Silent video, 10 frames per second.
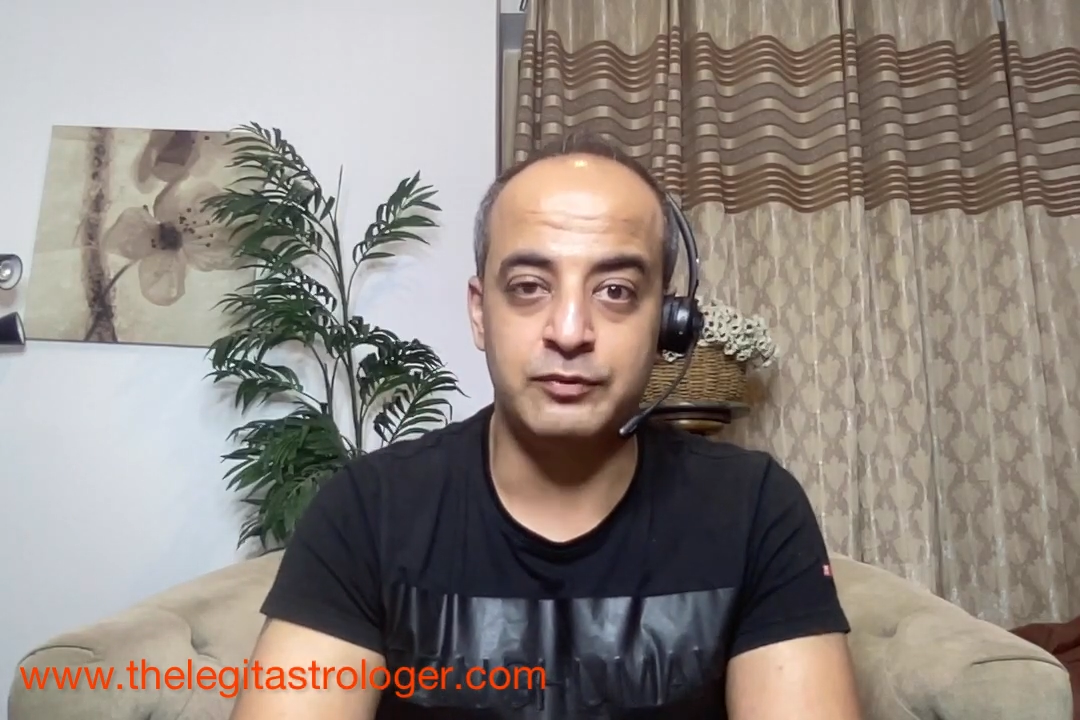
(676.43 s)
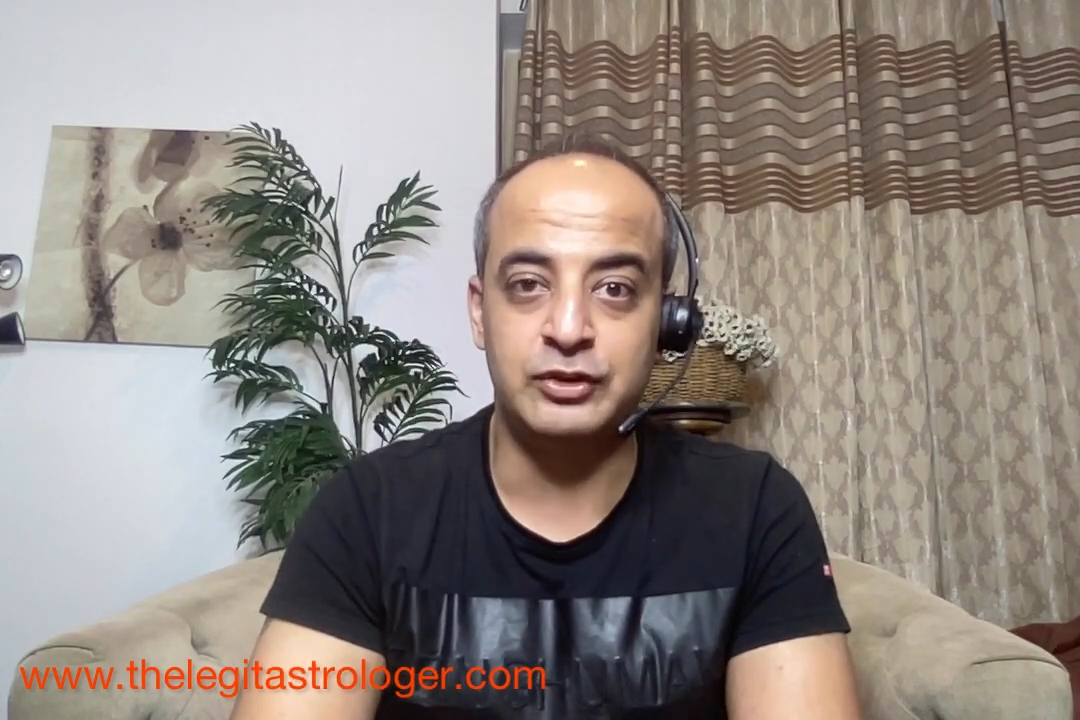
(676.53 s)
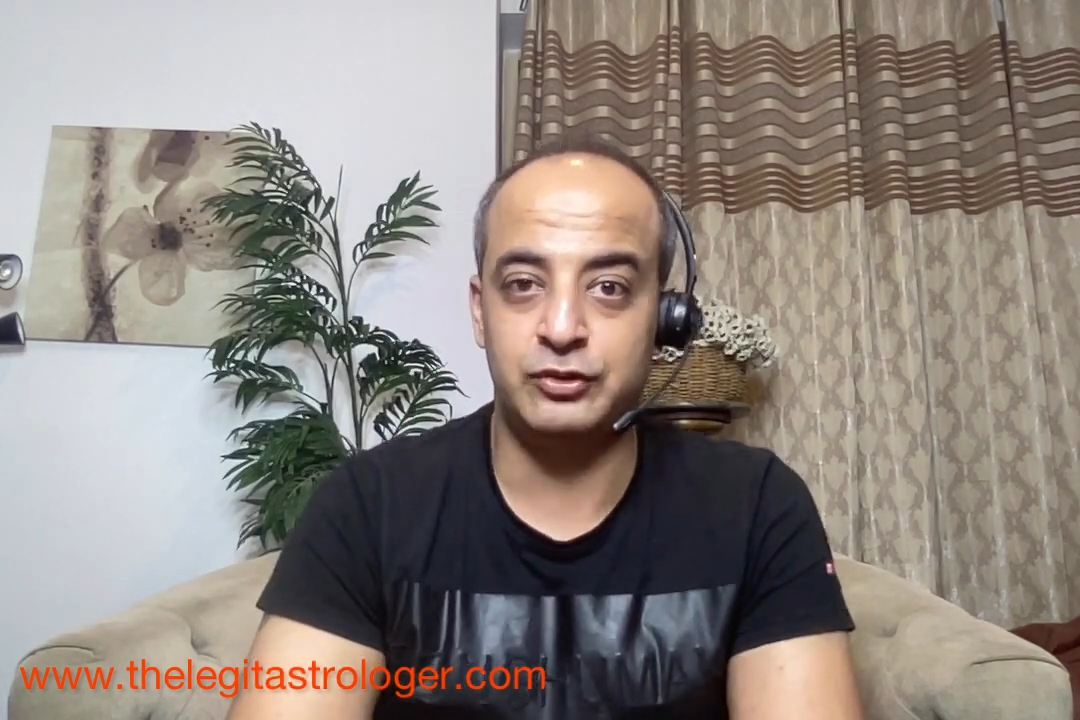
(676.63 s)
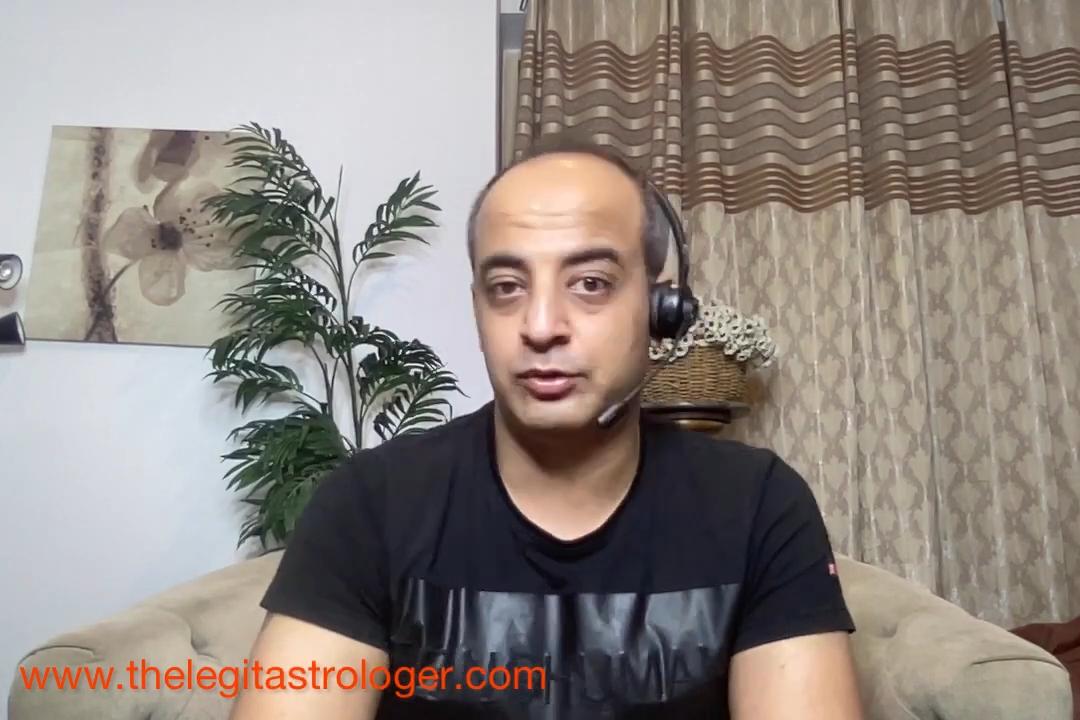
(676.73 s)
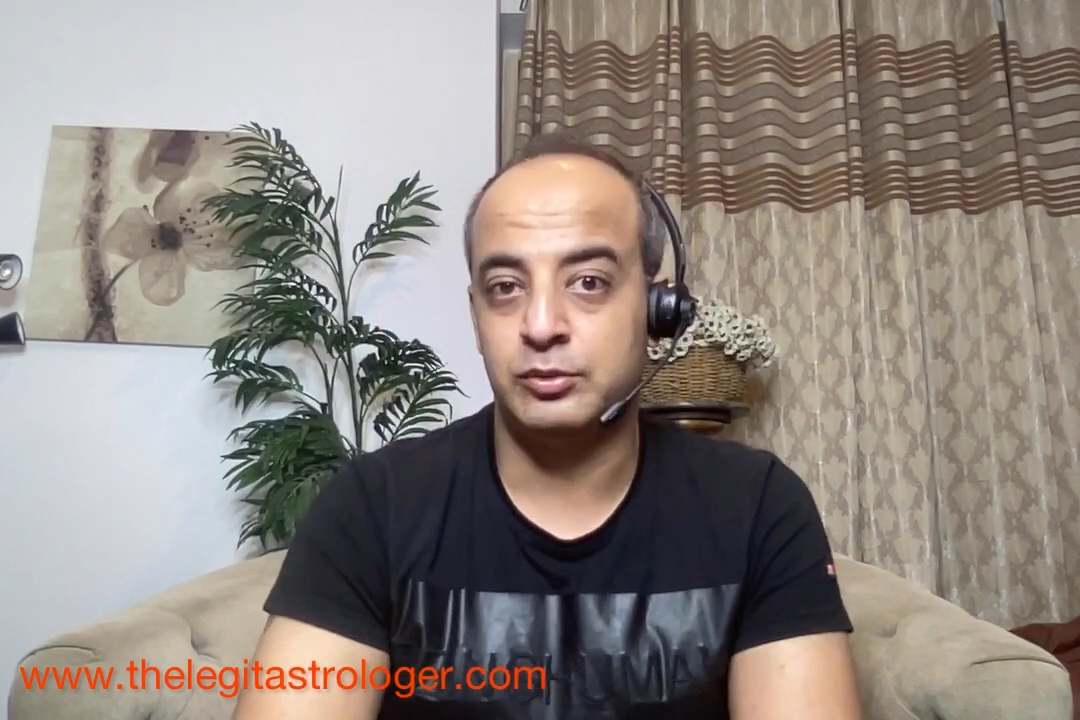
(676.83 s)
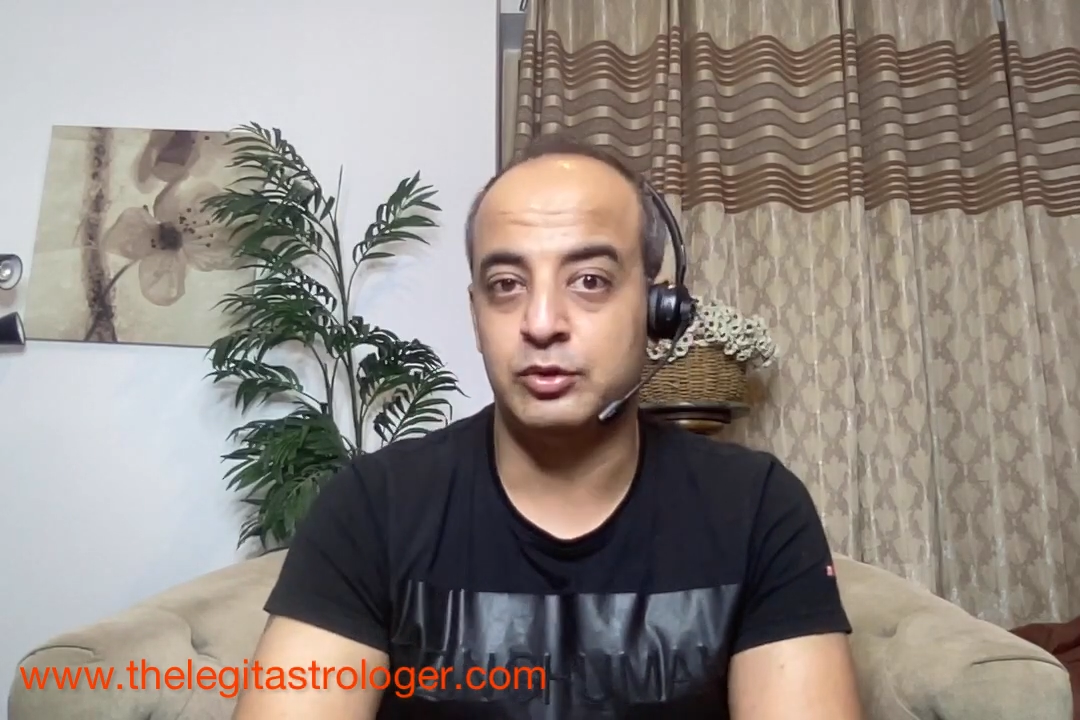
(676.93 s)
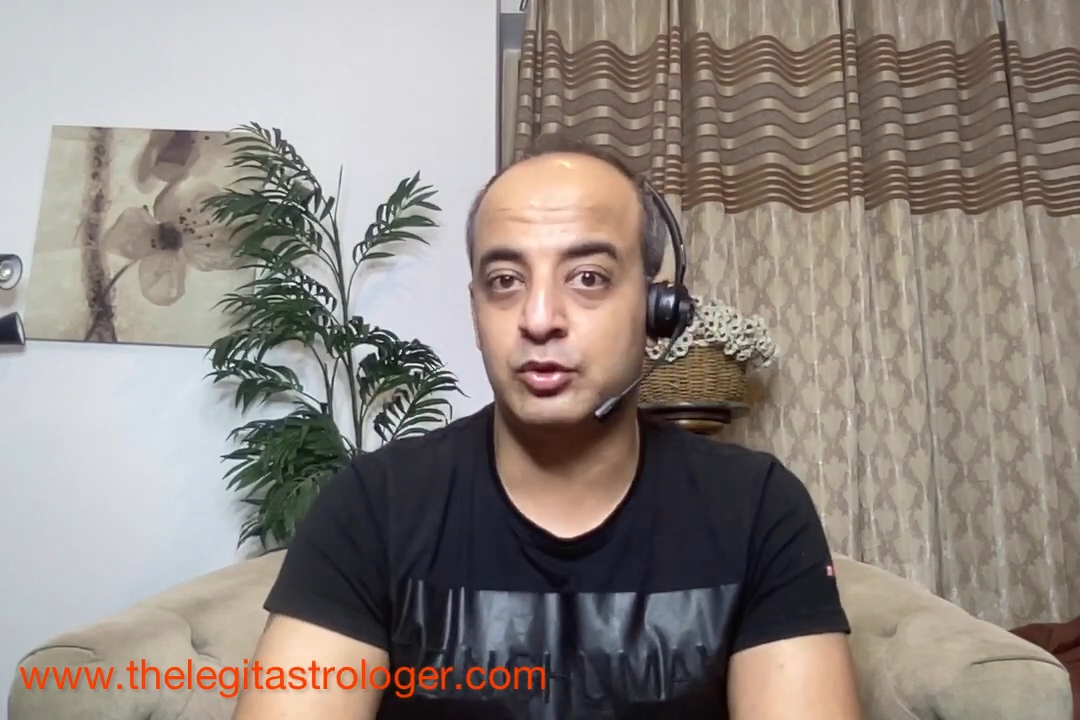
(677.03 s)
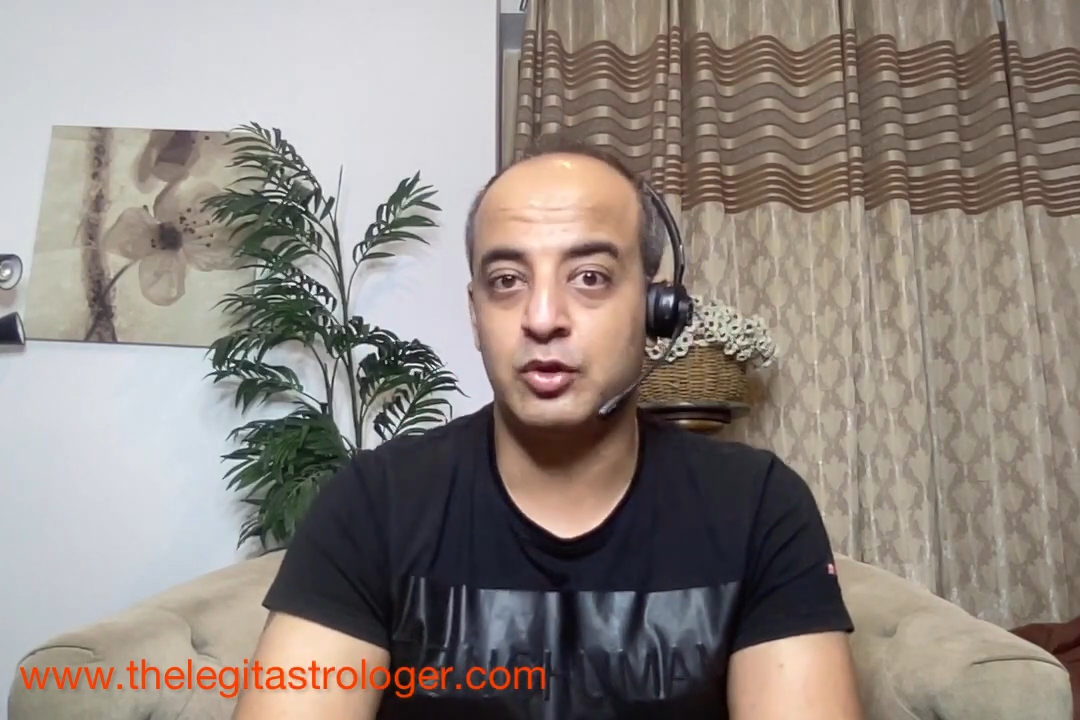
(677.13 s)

which you're